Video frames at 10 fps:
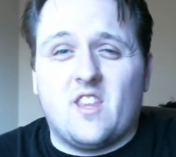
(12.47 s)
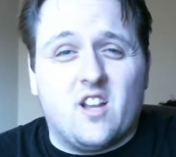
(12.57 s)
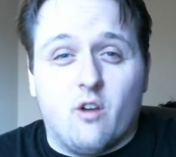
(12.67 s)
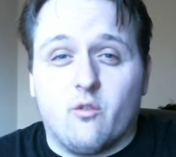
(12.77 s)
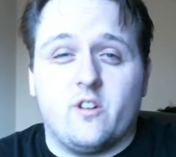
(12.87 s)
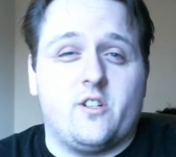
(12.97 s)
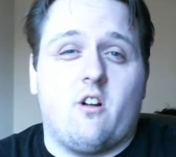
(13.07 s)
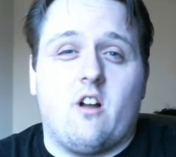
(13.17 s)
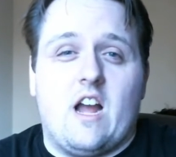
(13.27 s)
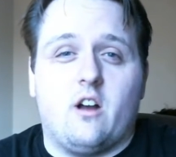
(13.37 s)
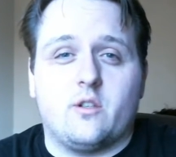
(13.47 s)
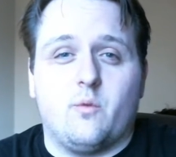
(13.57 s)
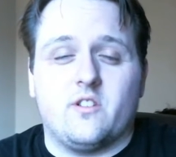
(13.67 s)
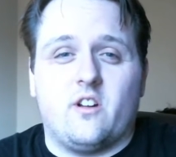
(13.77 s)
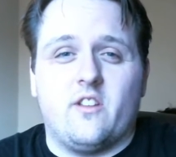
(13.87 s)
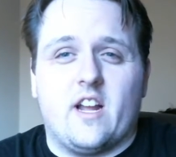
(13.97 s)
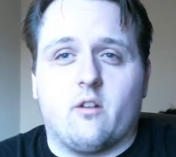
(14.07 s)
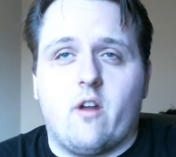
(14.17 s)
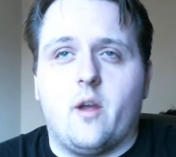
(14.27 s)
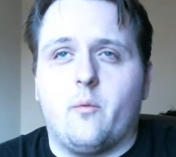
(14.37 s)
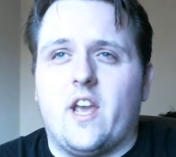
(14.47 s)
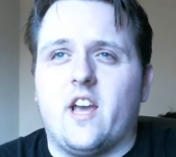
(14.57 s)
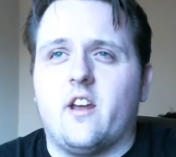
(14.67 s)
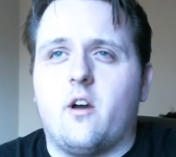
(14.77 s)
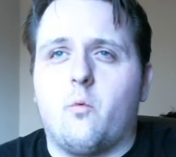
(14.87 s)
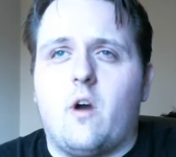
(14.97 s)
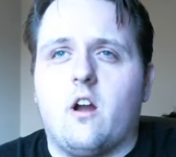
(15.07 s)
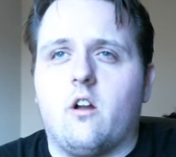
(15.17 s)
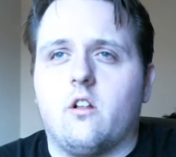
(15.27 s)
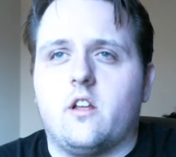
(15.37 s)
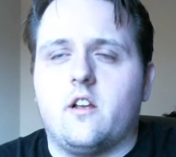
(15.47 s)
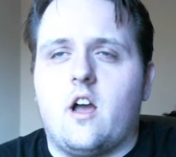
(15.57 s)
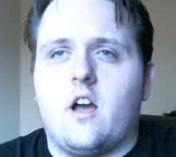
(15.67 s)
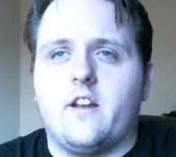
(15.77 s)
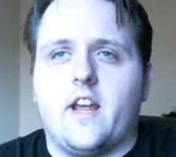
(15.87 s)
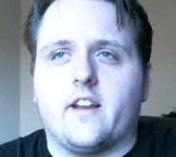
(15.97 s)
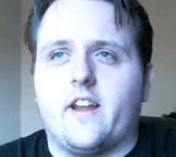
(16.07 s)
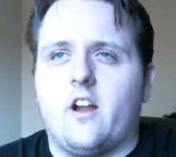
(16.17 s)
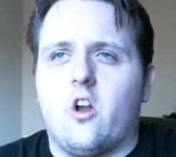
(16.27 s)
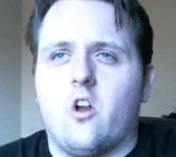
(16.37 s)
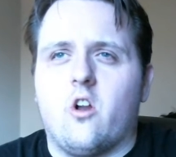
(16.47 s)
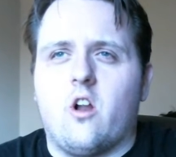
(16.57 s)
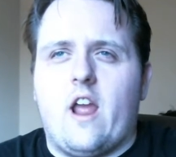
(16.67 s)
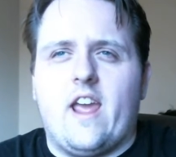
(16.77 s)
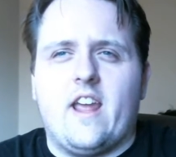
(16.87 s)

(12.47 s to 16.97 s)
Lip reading: Coverage in our house wasn't all that great. We had a wireless Netgear